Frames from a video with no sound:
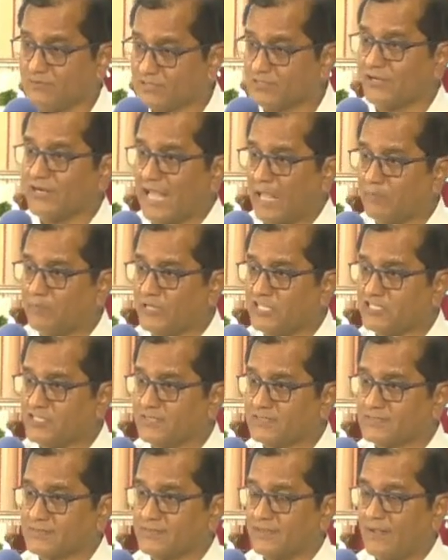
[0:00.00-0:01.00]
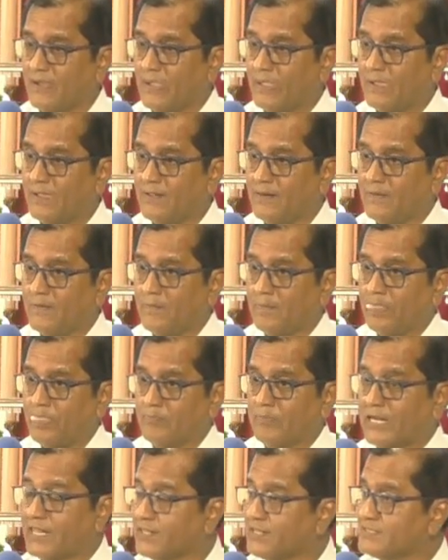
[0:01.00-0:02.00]
or was not ambitious.
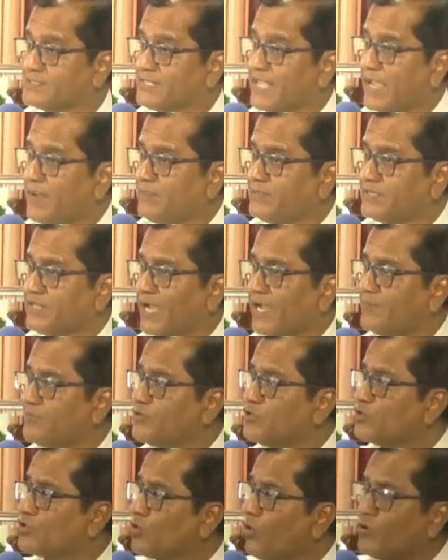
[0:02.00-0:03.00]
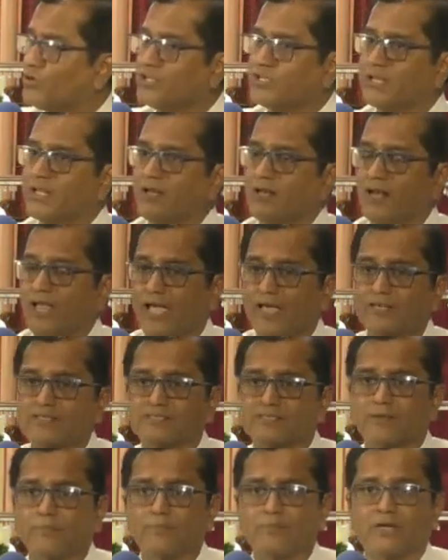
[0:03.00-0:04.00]
But at the same time, total
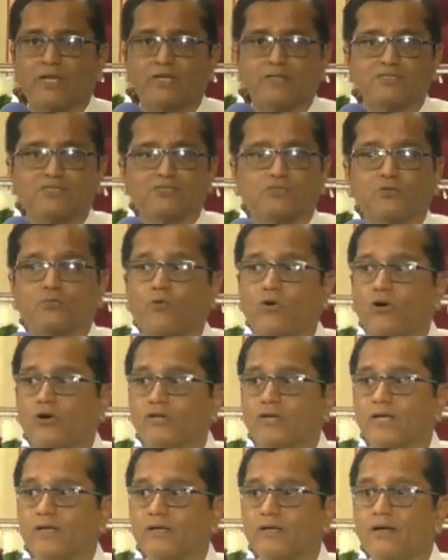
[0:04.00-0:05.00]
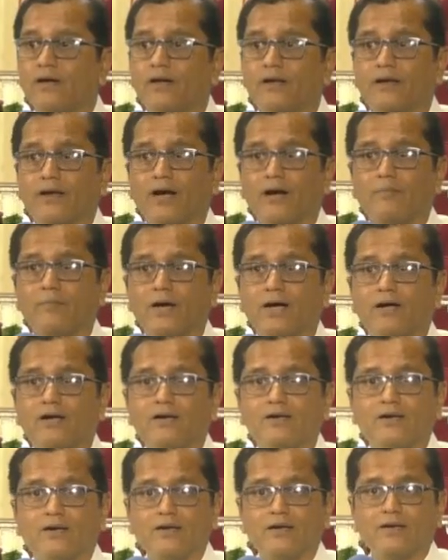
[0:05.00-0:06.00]
acceptance to what
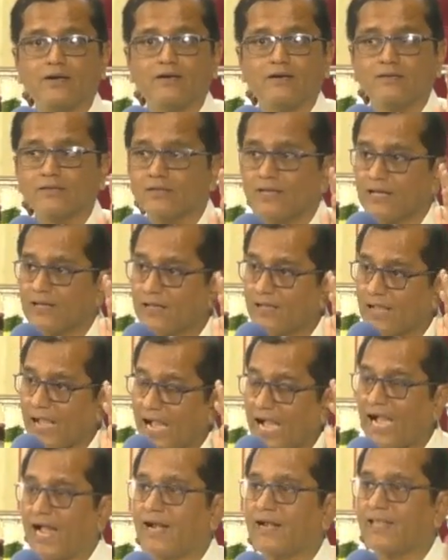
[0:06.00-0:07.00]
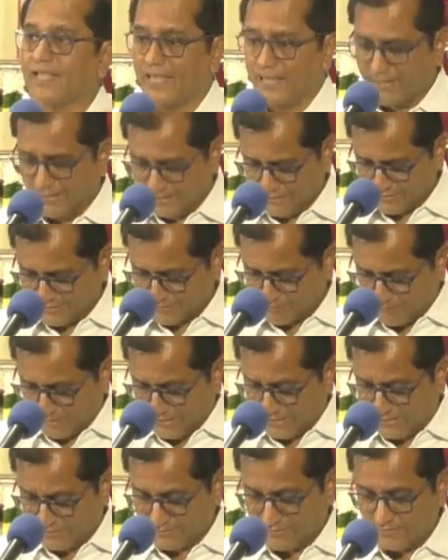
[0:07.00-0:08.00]
Rama had in his
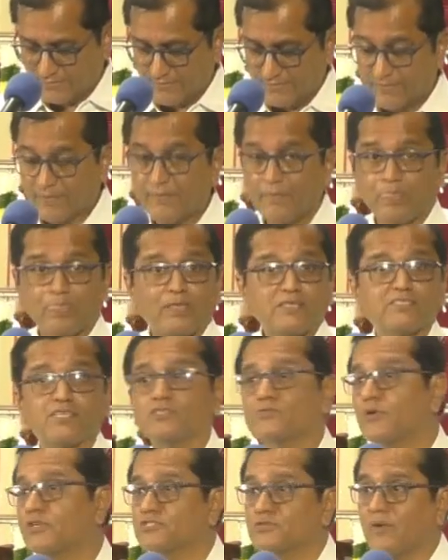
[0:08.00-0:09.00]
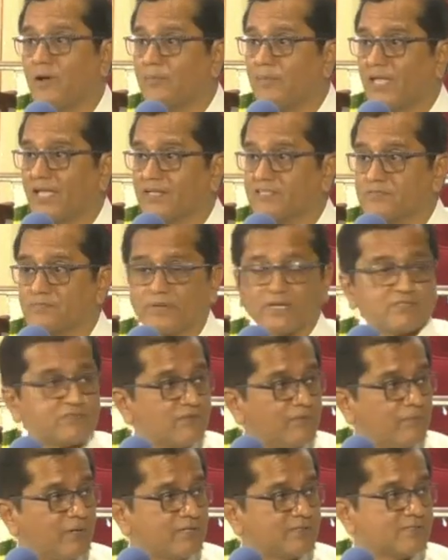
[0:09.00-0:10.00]
mind. This is what Swami expects from